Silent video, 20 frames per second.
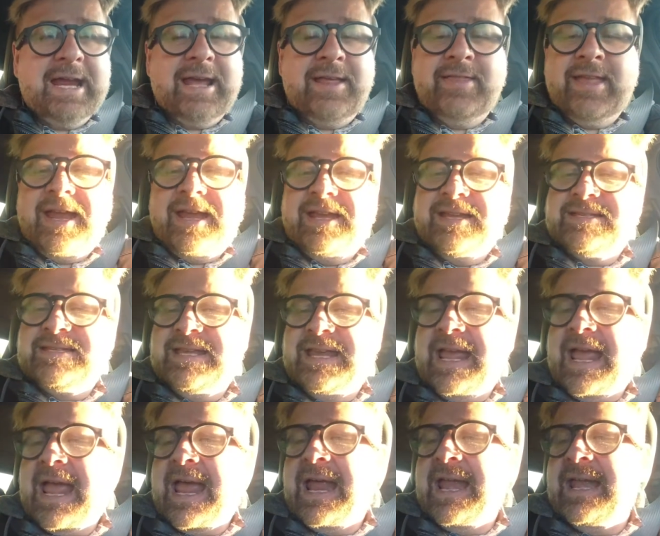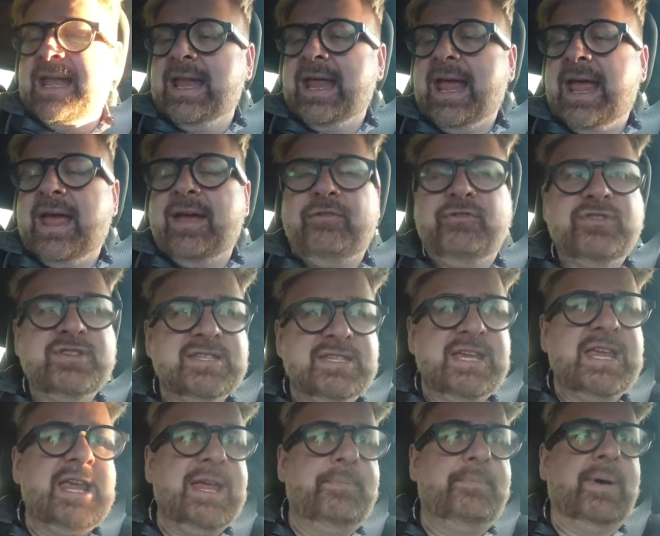and that is the
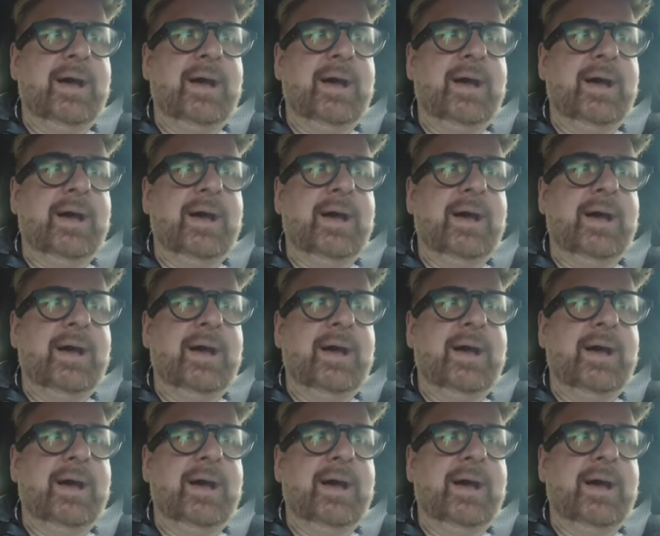NFC